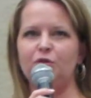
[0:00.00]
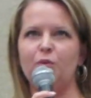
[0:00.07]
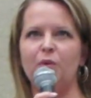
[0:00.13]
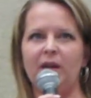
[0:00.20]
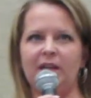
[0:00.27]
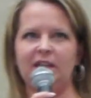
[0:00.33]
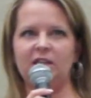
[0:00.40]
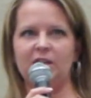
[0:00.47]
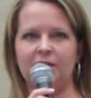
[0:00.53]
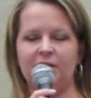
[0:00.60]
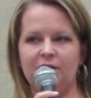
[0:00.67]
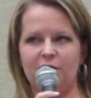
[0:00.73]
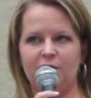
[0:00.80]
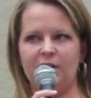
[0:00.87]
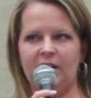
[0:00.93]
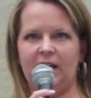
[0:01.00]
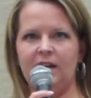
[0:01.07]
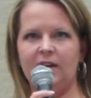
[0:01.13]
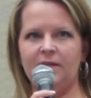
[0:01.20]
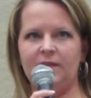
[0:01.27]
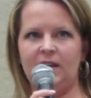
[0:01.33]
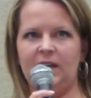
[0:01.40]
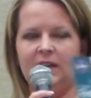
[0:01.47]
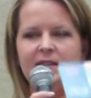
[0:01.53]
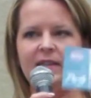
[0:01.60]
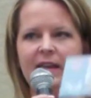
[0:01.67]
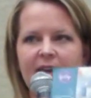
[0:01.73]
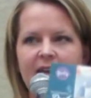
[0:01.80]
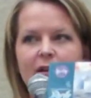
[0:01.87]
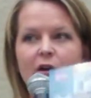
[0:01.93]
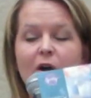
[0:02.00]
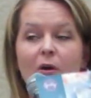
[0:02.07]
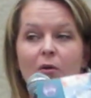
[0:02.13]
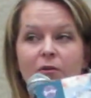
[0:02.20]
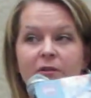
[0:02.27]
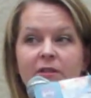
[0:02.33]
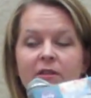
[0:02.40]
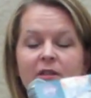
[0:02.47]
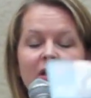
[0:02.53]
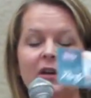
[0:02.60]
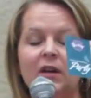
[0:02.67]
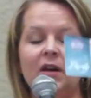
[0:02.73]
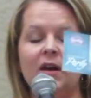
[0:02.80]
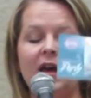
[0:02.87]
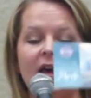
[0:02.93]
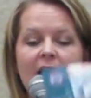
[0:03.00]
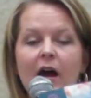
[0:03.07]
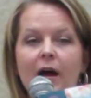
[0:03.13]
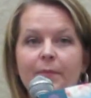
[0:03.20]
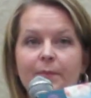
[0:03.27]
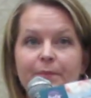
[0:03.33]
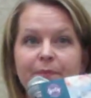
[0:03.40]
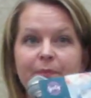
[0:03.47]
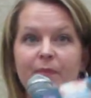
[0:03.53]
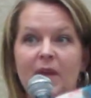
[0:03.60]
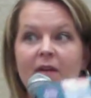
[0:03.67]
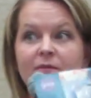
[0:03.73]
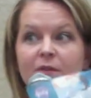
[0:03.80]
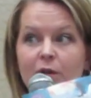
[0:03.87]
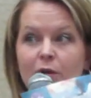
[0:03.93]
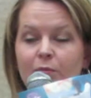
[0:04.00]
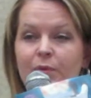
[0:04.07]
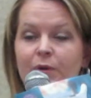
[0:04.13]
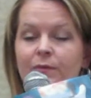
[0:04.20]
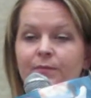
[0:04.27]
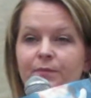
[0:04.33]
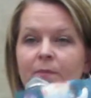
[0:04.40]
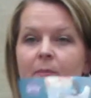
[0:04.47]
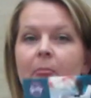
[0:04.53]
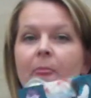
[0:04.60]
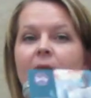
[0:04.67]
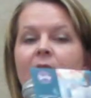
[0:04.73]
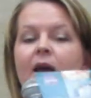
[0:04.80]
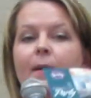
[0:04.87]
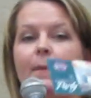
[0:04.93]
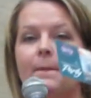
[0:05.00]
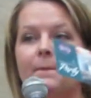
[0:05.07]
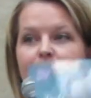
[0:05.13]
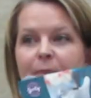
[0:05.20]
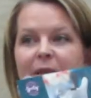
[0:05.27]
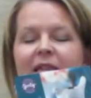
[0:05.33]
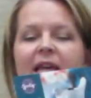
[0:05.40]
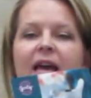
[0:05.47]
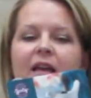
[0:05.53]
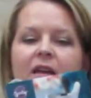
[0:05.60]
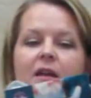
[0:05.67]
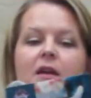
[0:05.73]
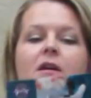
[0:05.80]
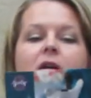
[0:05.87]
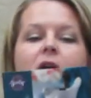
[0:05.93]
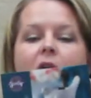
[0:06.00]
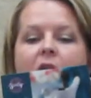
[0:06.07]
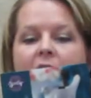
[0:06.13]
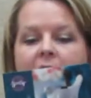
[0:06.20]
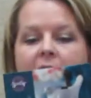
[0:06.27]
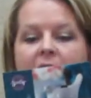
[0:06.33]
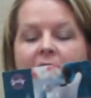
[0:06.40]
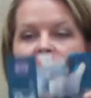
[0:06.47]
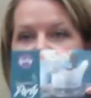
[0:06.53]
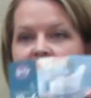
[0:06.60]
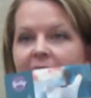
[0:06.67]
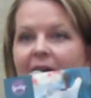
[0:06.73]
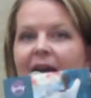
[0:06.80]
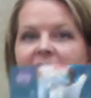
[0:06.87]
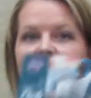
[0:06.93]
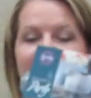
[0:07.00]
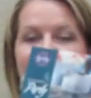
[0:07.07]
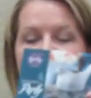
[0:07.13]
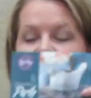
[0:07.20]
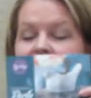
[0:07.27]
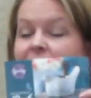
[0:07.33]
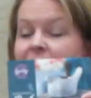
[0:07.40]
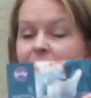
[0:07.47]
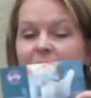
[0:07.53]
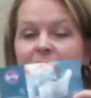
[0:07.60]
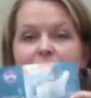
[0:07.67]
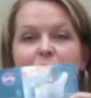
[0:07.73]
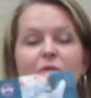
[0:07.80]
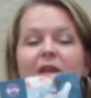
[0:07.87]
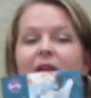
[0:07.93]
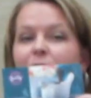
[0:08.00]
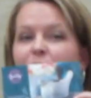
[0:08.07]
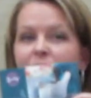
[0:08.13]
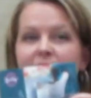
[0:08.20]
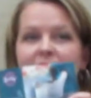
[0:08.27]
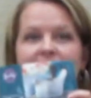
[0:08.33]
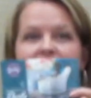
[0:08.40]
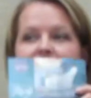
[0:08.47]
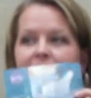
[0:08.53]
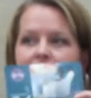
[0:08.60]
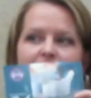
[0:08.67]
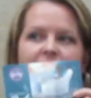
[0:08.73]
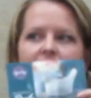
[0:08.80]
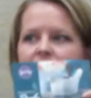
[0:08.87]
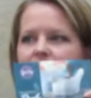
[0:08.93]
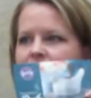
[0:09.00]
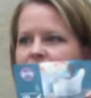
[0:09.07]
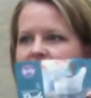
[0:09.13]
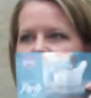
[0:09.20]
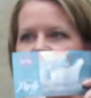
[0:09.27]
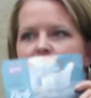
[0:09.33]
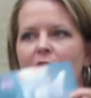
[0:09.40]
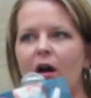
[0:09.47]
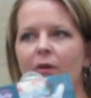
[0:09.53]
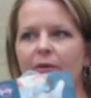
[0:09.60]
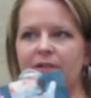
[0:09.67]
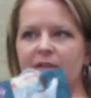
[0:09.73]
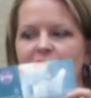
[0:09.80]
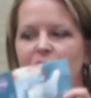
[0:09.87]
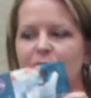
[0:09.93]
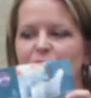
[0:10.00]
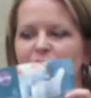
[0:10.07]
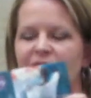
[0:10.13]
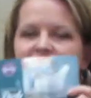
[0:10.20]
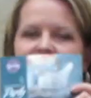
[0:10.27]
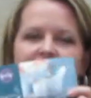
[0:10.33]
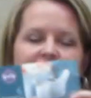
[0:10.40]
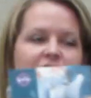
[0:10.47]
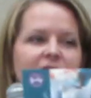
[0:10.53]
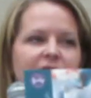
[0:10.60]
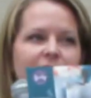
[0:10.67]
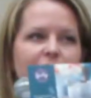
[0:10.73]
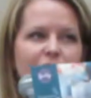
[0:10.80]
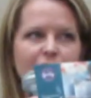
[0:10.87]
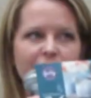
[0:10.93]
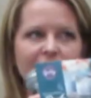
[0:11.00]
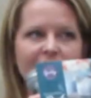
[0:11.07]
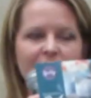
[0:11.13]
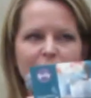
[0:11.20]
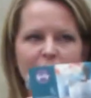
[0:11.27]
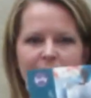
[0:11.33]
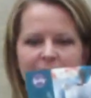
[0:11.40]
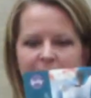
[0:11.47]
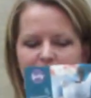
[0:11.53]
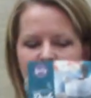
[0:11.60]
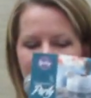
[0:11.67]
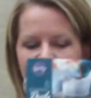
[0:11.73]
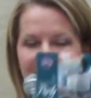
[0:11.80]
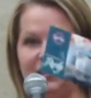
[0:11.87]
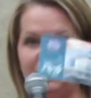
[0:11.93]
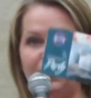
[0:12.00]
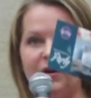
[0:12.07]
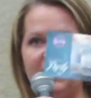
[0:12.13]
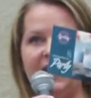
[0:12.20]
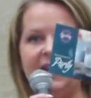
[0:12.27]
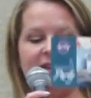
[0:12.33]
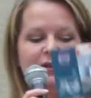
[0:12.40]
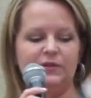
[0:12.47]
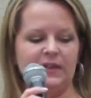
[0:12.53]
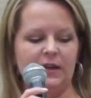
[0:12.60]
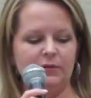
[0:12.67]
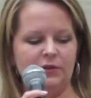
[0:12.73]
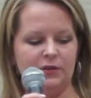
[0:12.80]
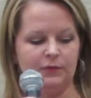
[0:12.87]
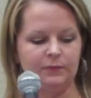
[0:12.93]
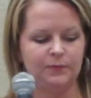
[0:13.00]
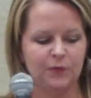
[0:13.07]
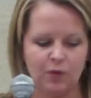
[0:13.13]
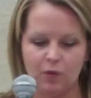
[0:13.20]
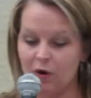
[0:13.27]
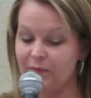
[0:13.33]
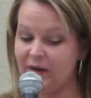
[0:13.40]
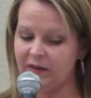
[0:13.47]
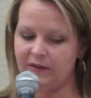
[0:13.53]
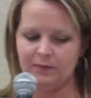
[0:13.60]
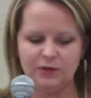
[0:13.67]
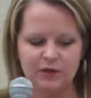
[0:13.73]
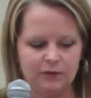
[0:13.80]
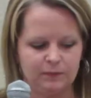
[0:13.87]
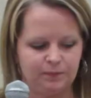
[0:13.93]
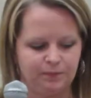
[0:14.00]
20 to 30 of these in a host envelope. But then I tell them, if you need more than that, let me know. I can always get you more invitations if you know you have more people that you want to hand those out to or mail them to.